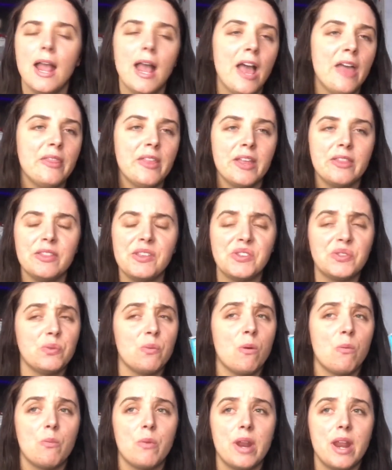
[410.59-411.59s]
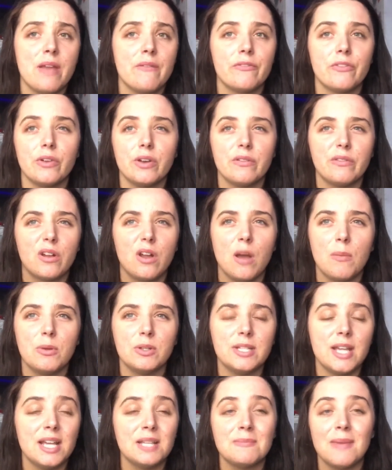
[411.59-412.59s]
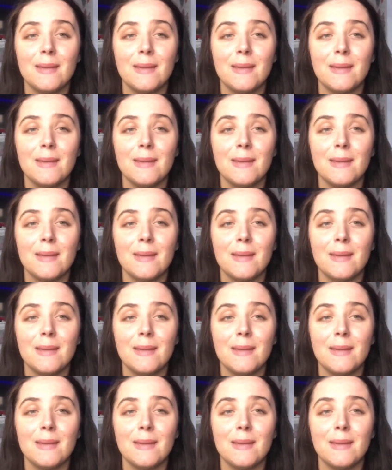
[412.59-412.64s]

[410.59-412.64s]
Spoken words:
and then this one whenever in a couple days,